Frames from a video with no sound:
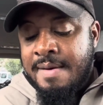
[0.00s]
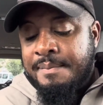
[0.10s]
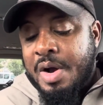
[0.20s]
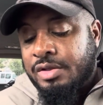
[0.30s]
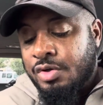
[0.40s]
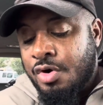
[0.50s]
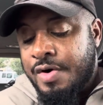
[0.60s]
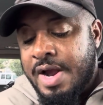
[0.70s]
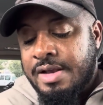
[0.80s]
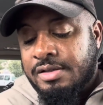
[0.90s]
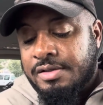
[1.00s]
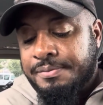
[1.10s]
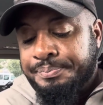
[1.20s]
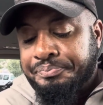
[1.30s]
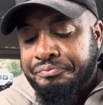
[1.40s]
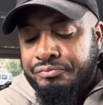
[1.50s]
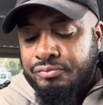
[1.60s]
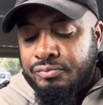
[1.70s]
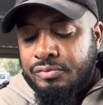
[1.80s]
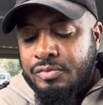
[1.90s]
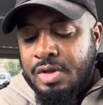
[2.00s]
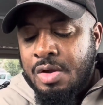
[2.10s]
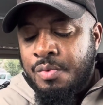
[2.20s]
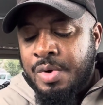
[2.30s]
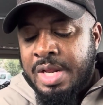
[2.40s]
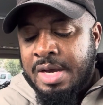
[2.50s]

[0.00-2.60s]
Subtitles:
Pau Torres with